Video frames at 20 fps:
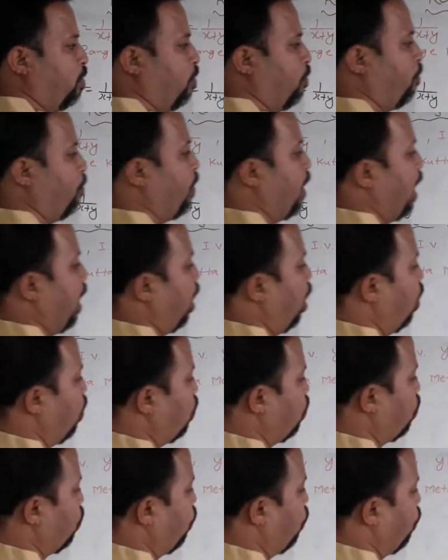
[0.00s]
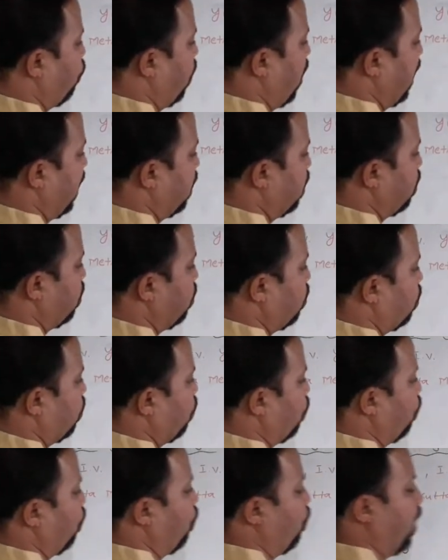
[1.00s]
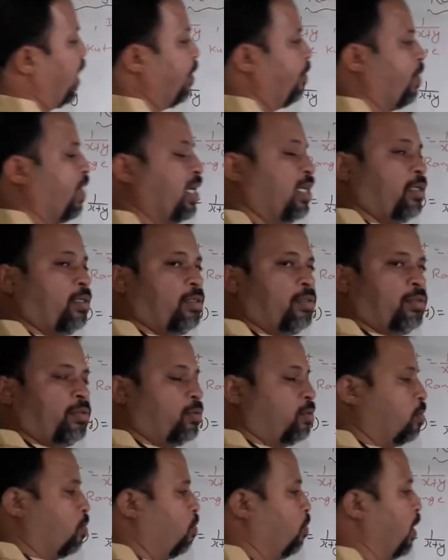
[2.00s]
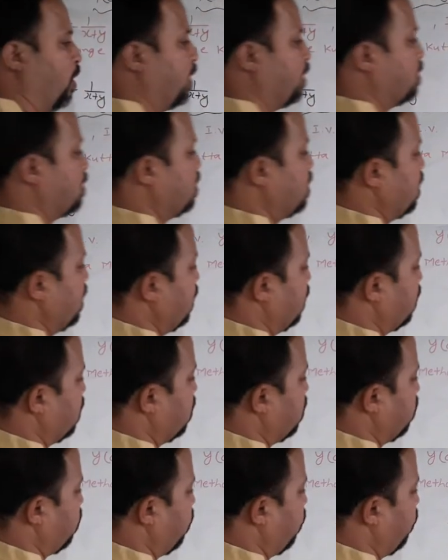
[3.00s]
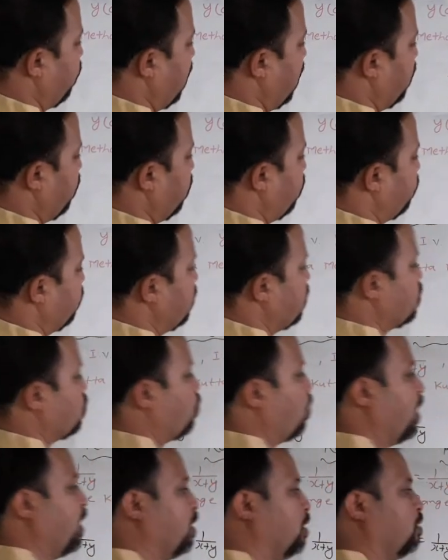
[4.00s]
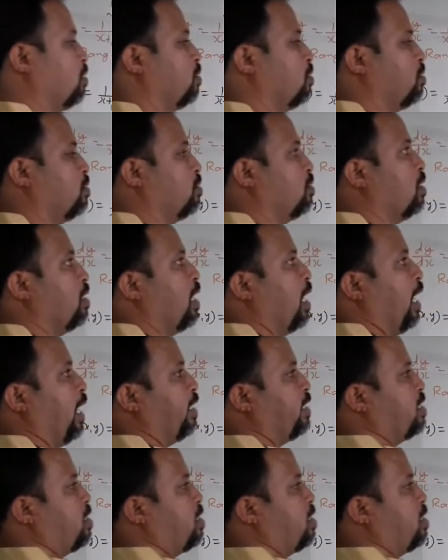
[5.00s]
we have to find y1, what is the value of this one, and